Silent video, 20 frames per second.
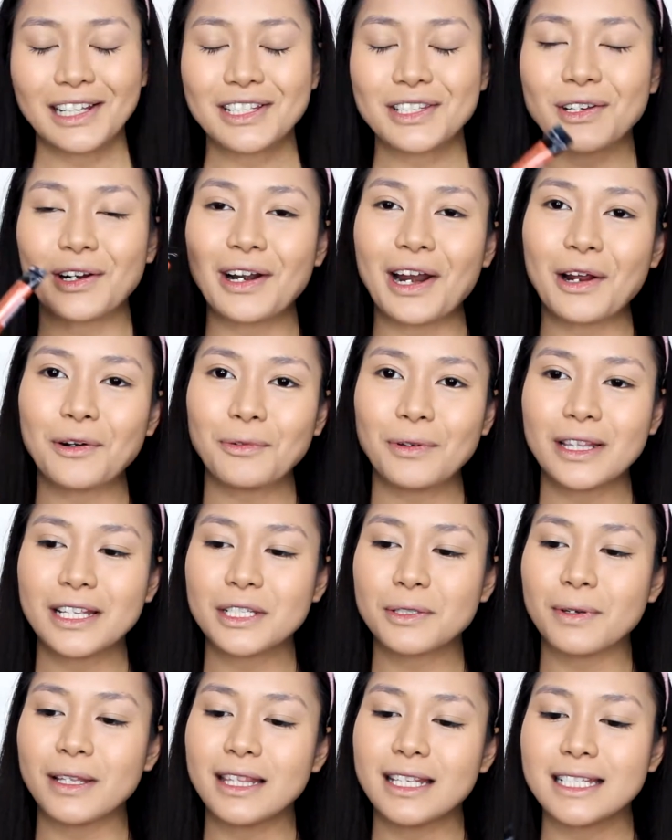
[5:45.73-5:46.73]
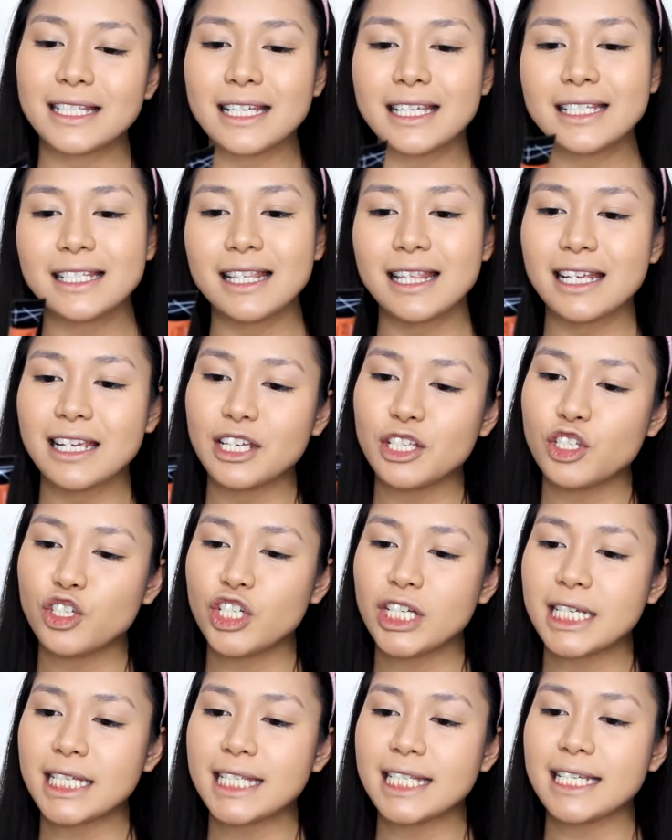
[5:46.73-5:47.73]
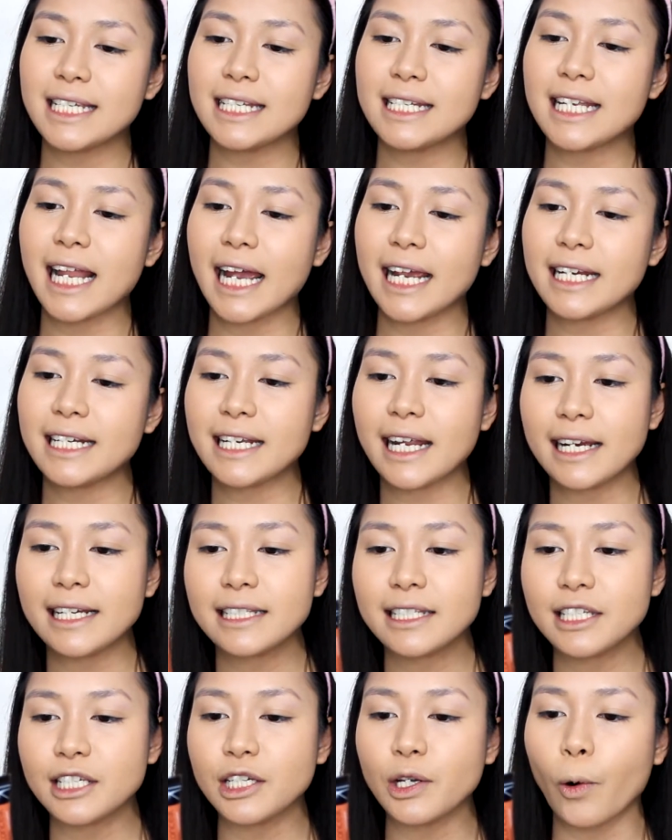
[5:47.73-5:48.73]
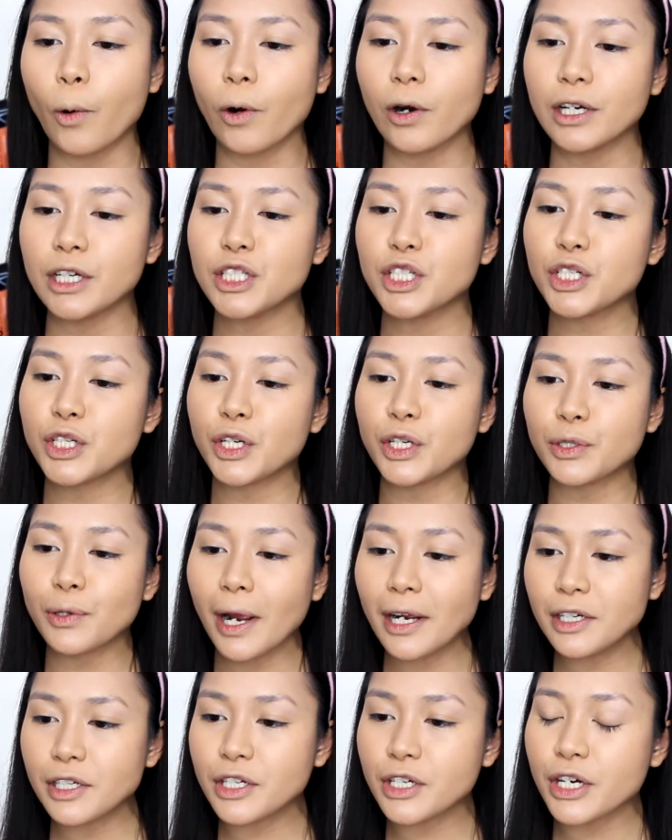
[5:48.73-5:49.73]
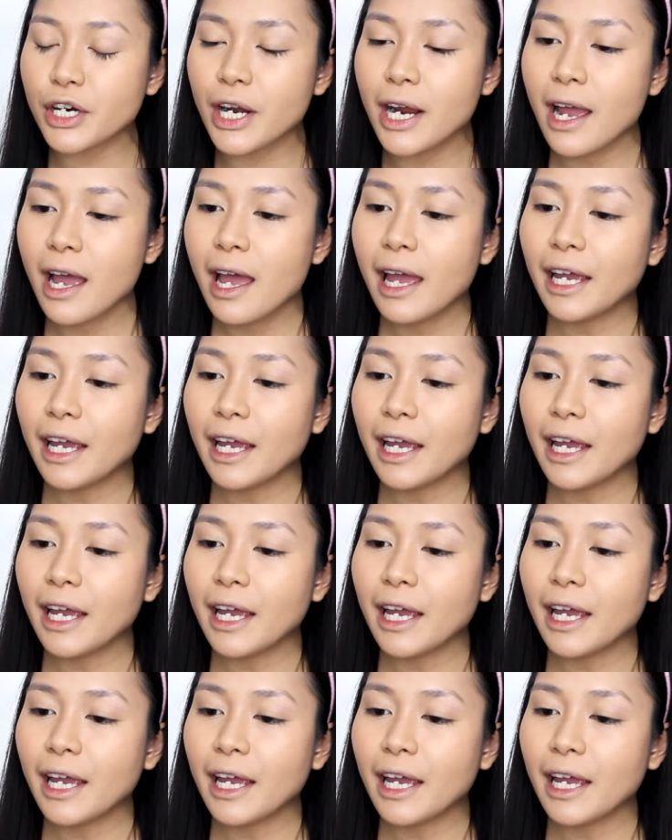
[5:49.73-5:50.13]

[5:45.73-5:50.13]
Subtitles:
Let's start out with this one. This is the GC990 Orange Corrector.